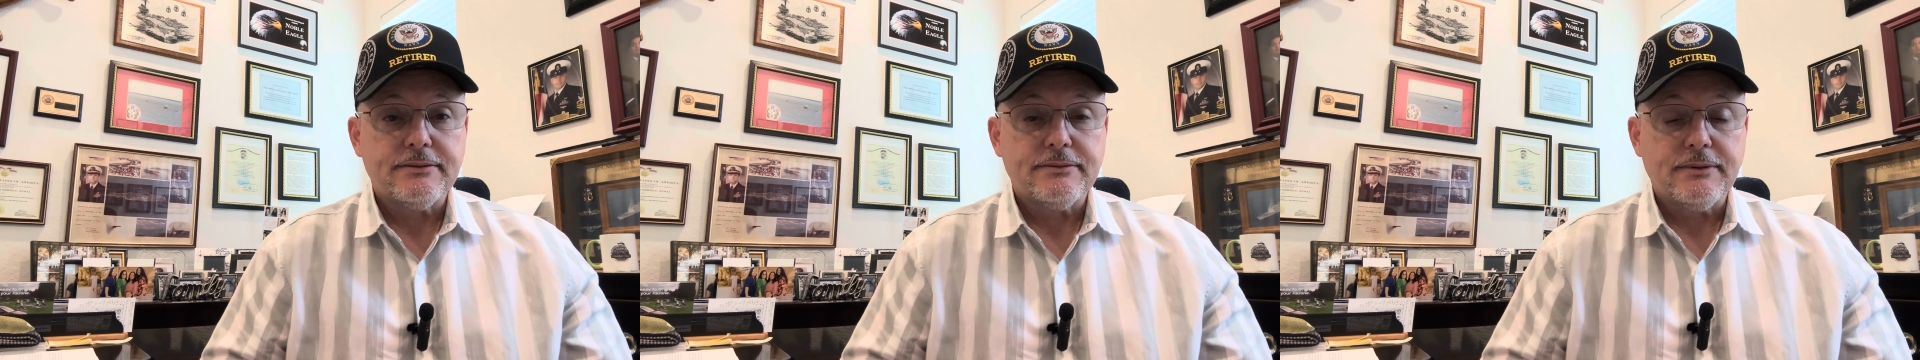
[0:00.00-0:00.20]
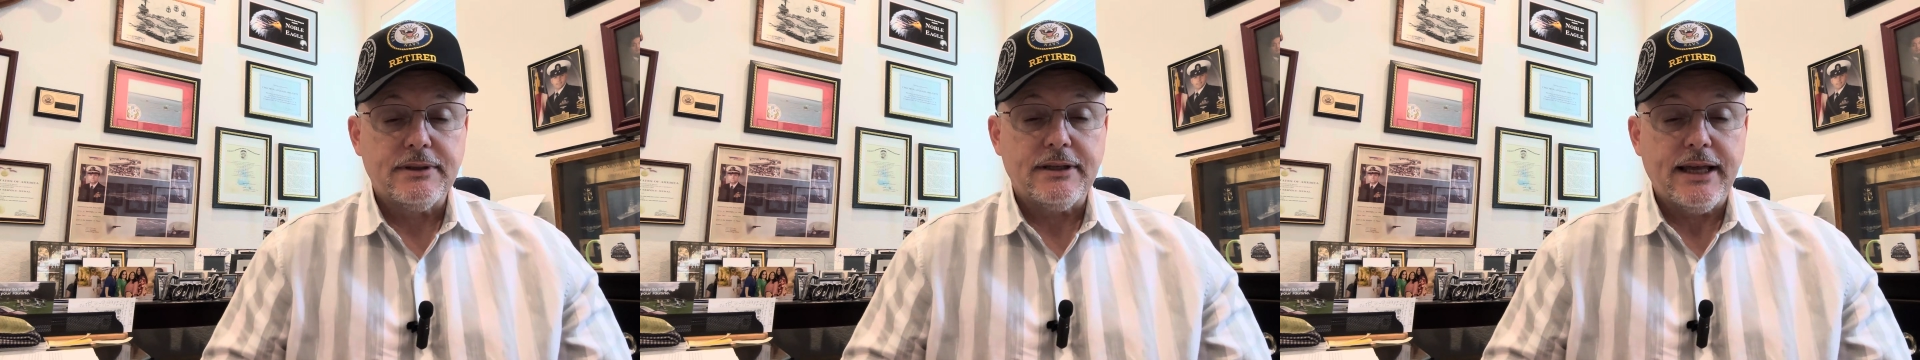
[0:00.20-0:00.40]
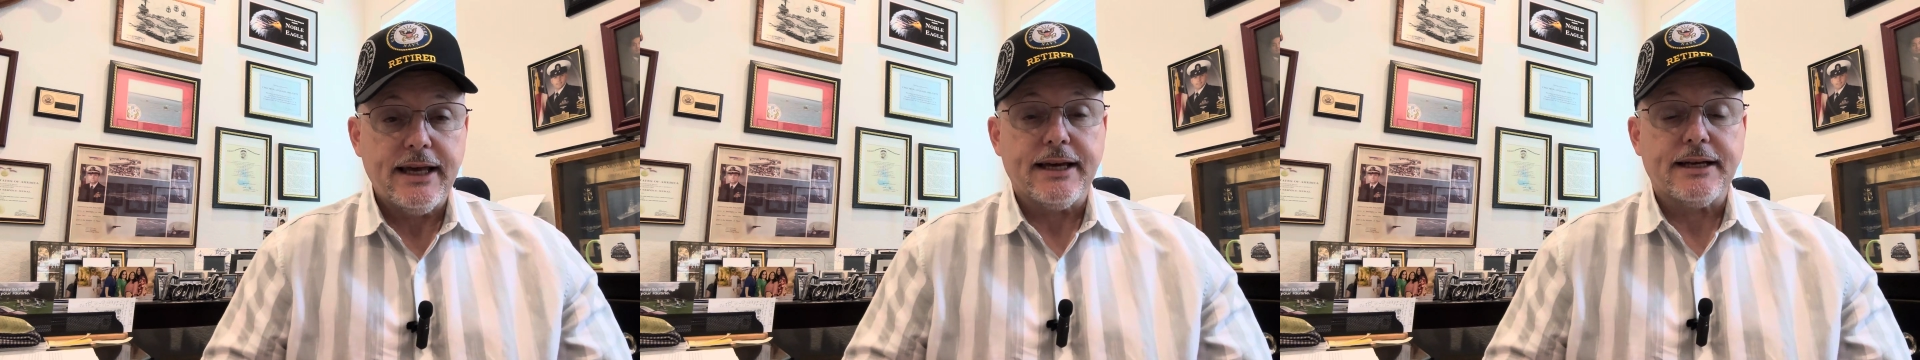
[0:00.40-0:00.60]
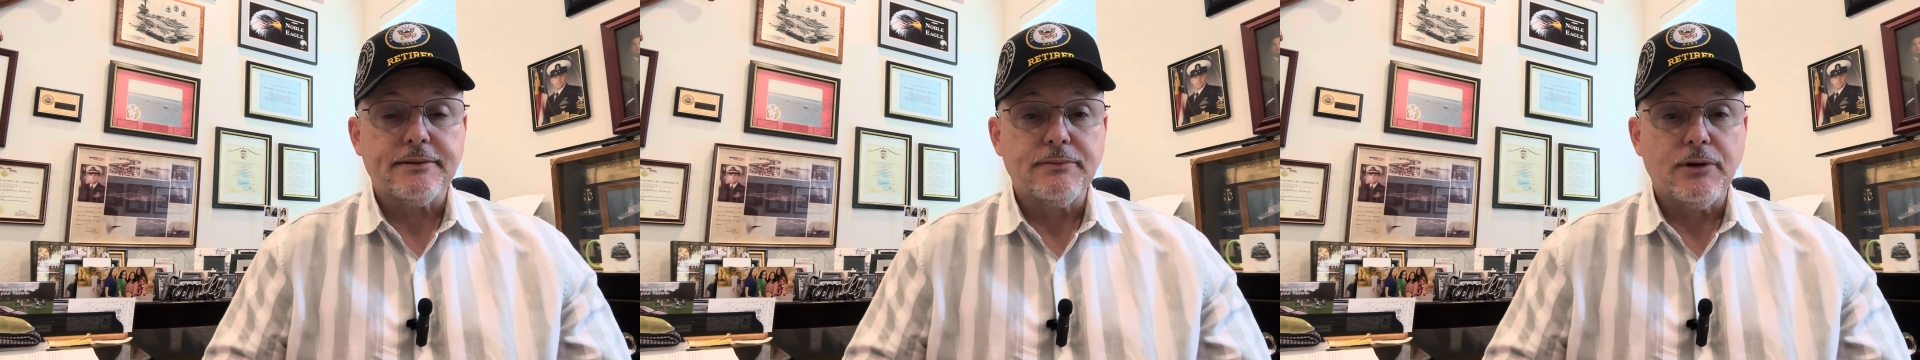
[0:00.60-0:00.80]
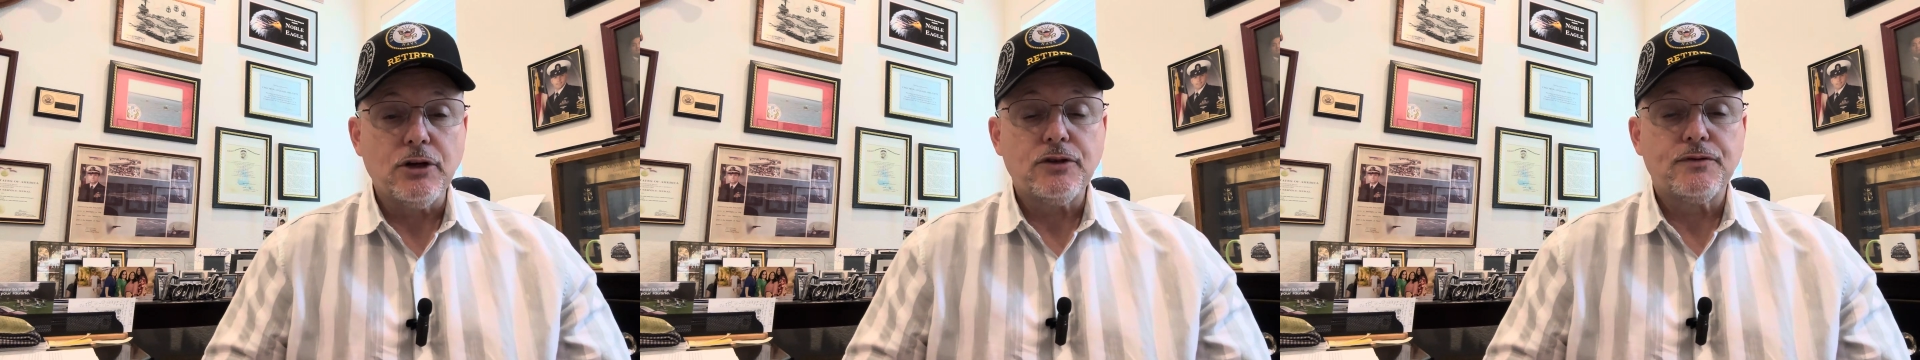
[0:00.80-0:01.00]
Well,
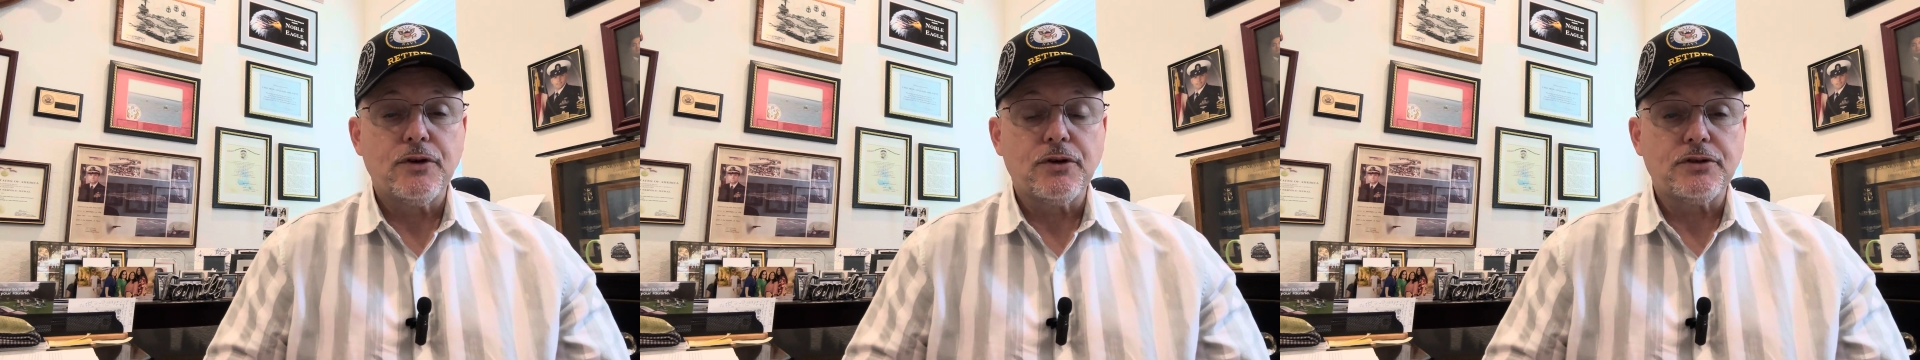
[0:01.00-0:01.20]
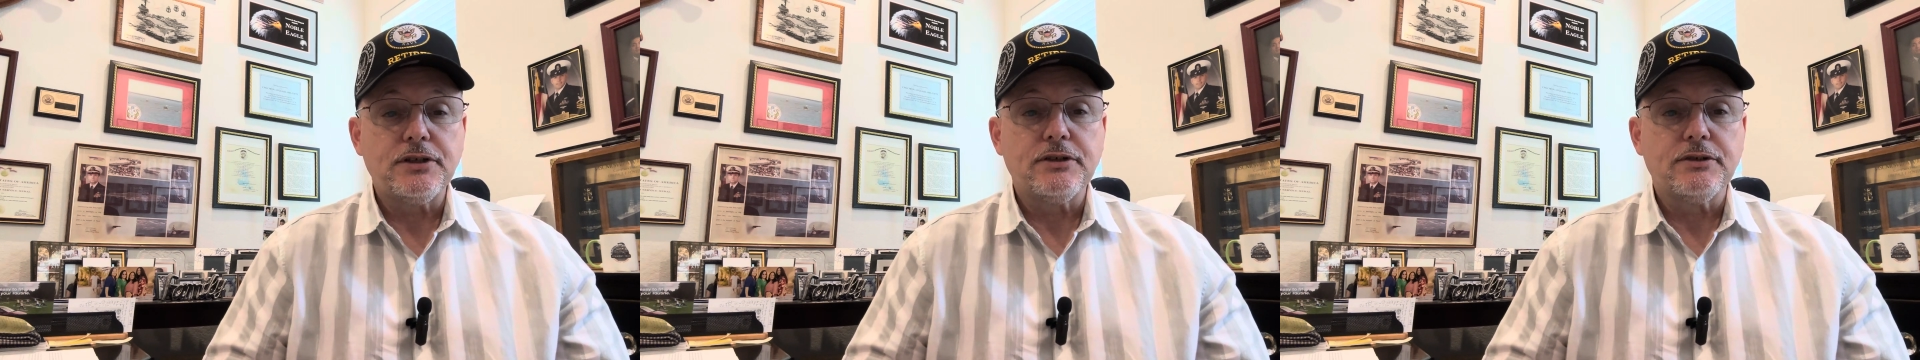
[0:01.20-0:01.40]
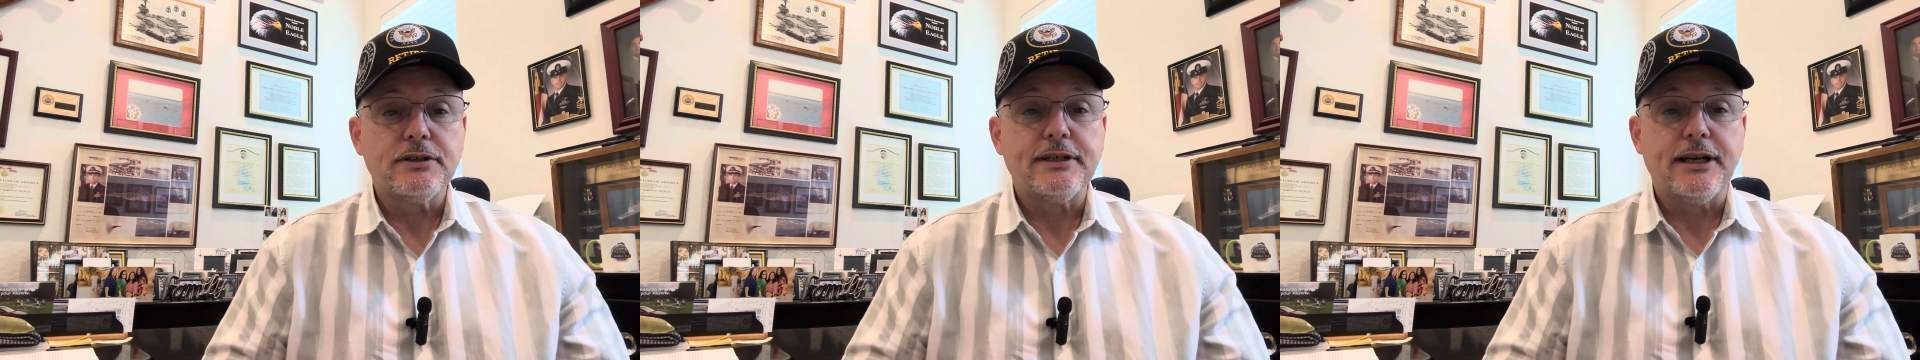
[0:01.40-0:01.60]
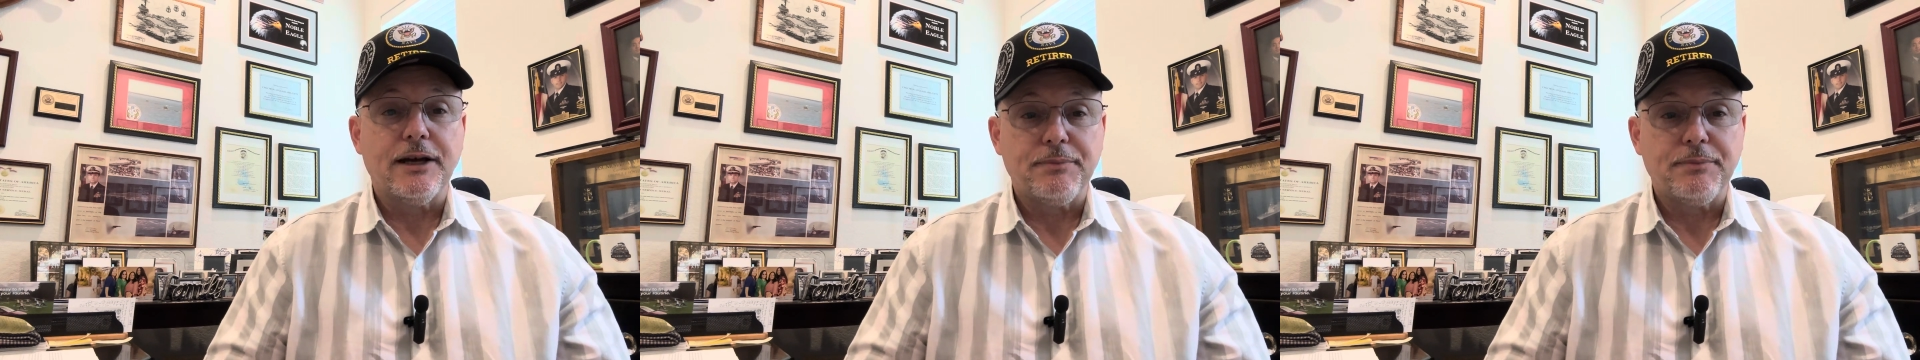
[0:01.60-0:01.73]
heck, most folks here get